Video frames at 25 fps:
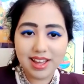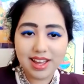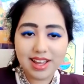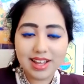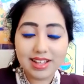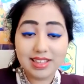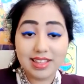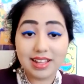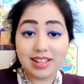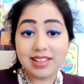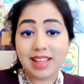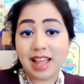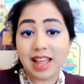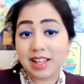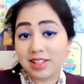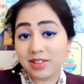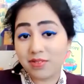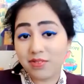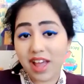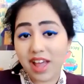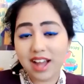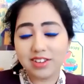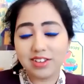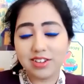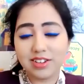success
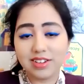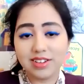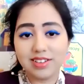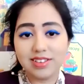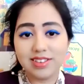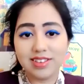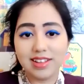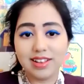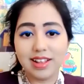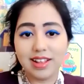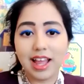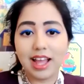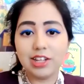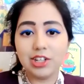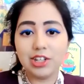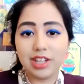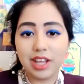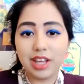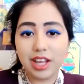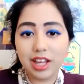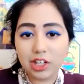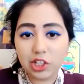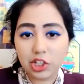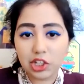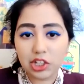factors in
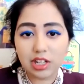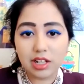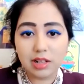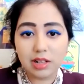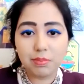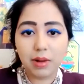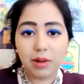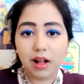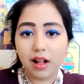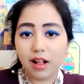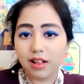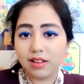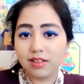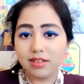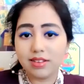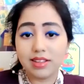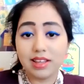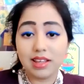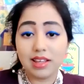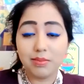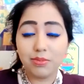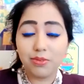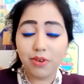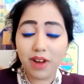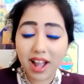education, policy,
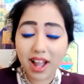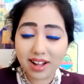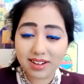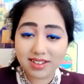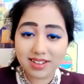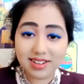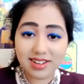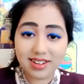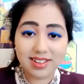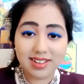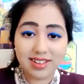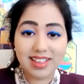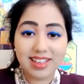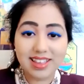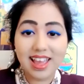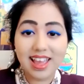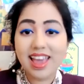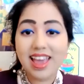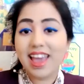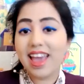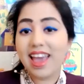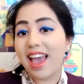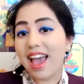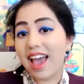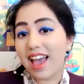and practice
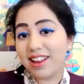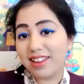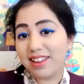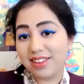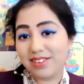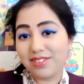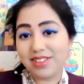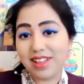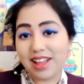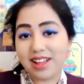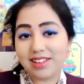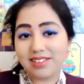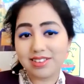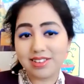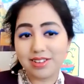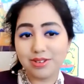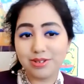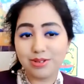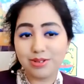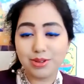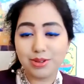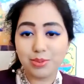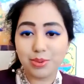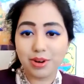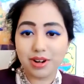at
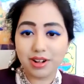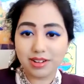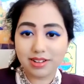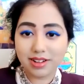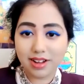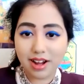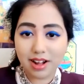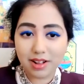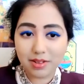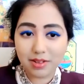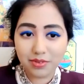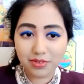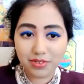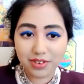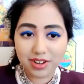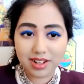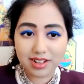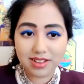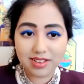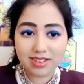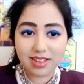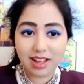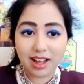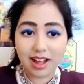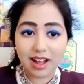UNESCO's World
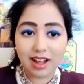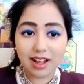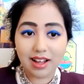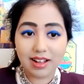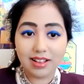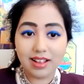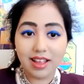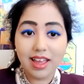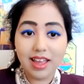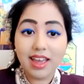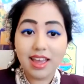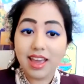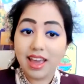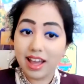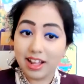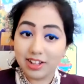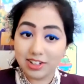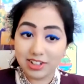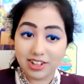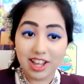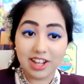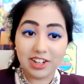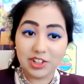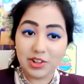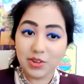Conference on
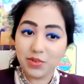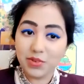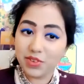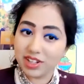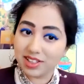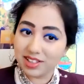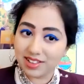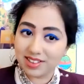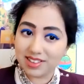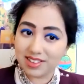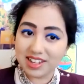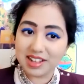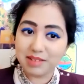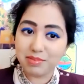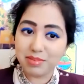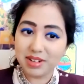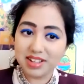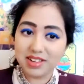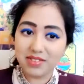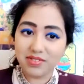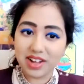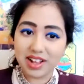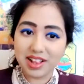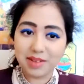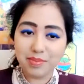Education for Sustainable
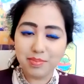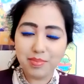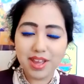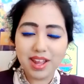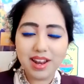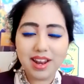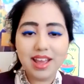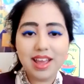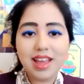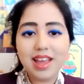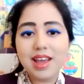Development.